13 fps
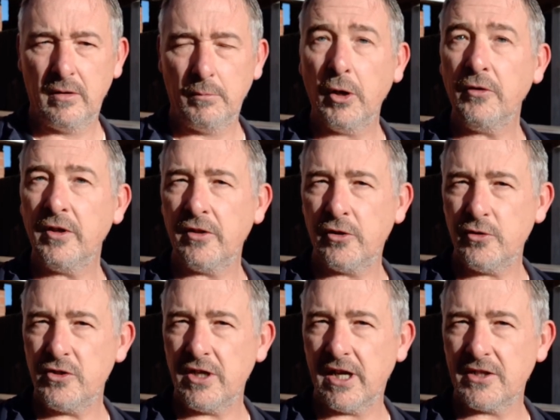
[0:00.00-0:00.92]
Pond
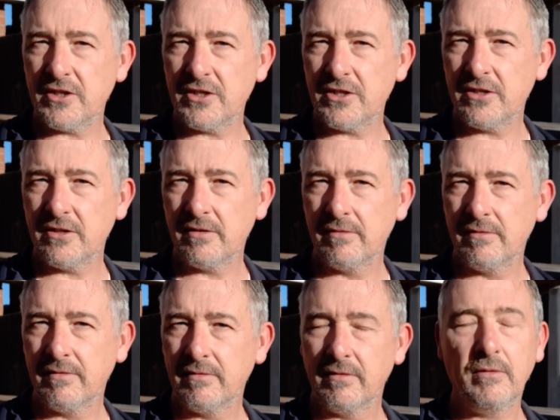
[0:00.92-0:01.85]
enthusiasts.
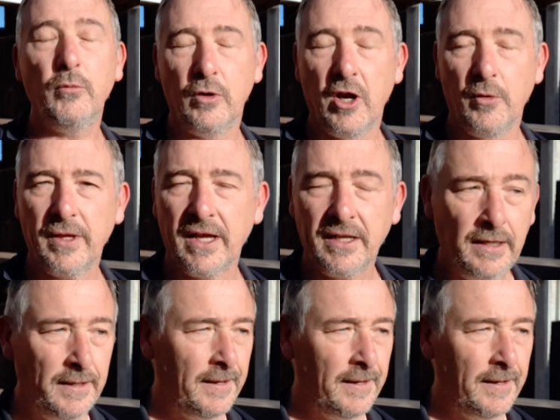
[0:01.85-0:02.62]
We'll go with that.